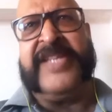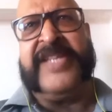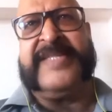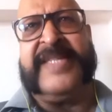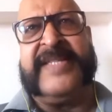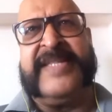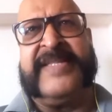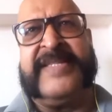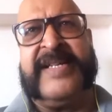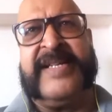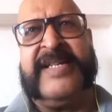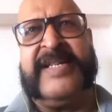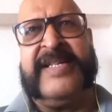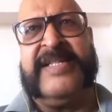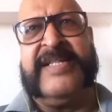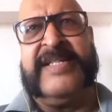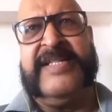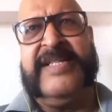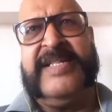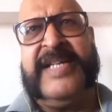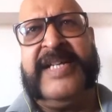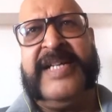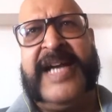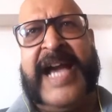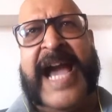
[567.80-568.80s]
Caesar,
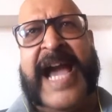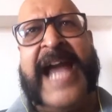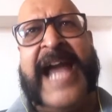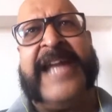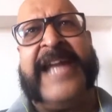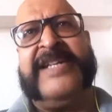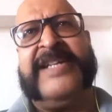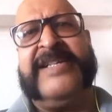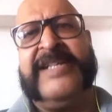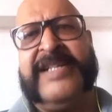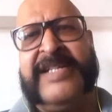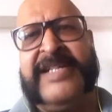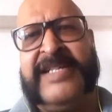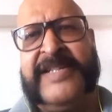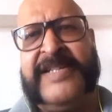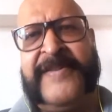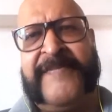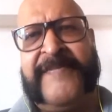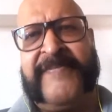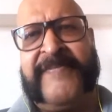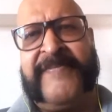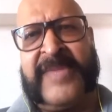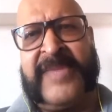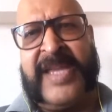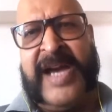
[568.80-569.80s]
and
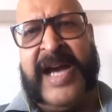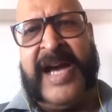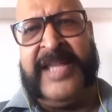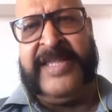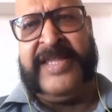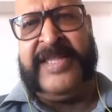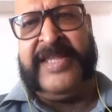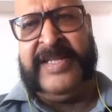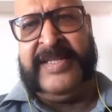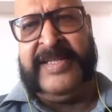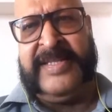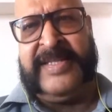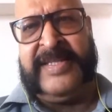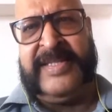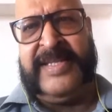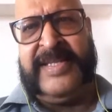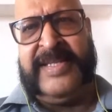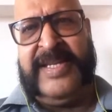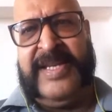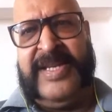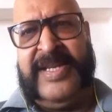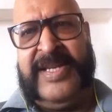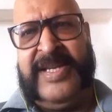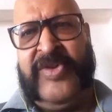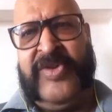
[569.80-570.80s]
others.
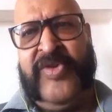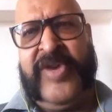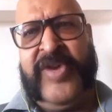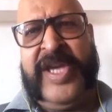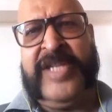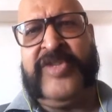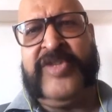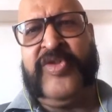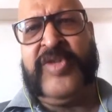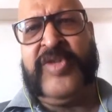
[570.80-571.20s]
Okay, so